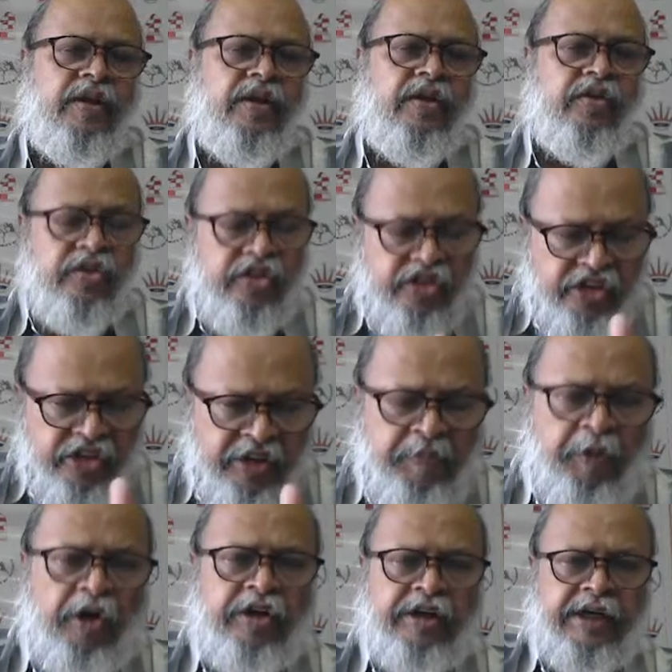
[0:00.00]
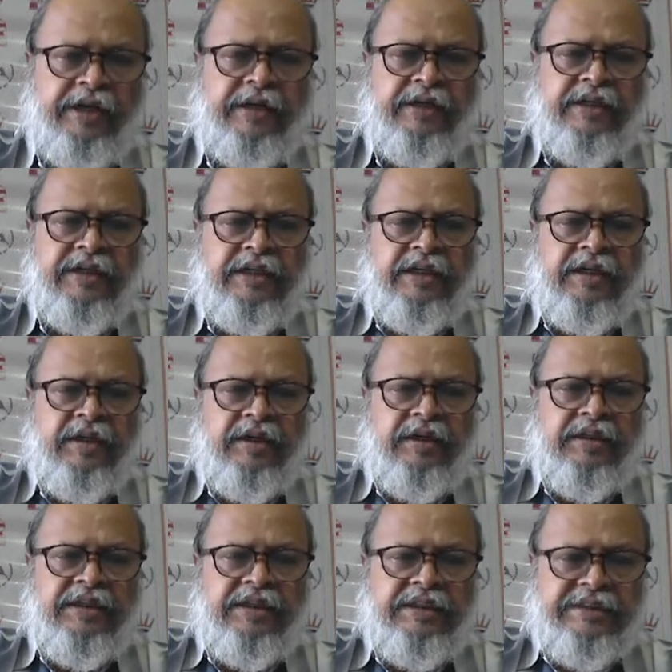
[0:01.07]
So this is important.
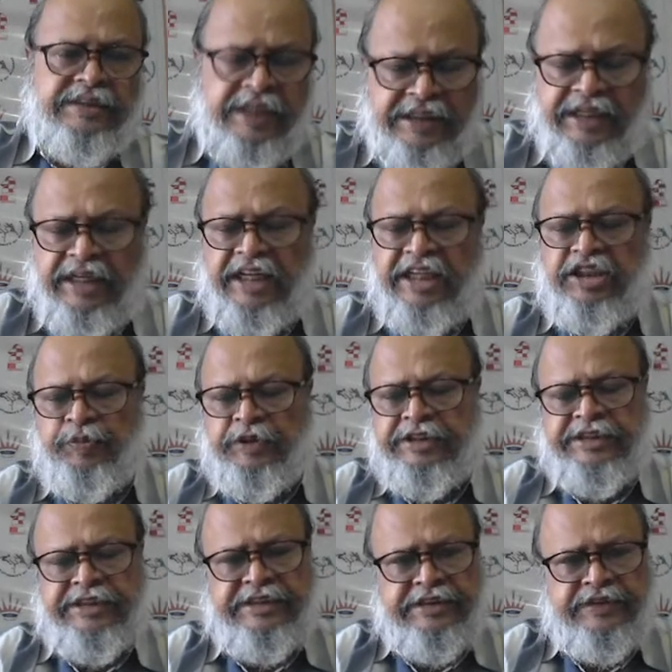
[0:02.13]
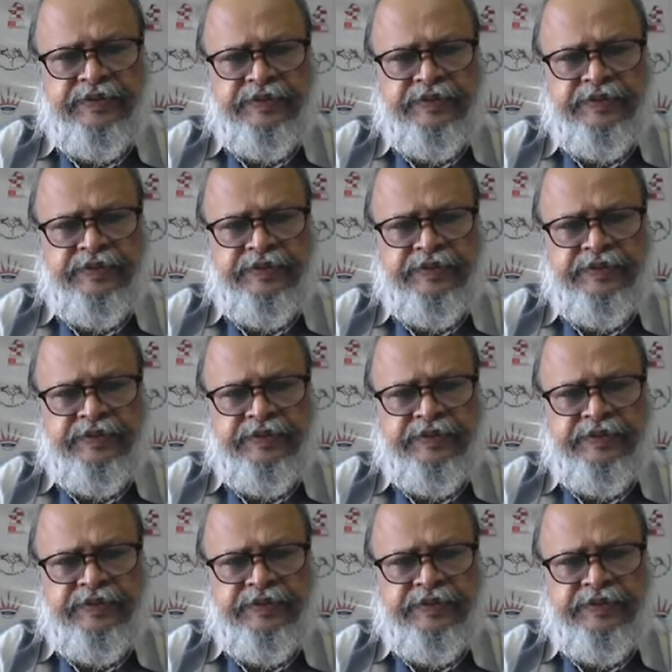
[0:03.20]
Centralized pieces.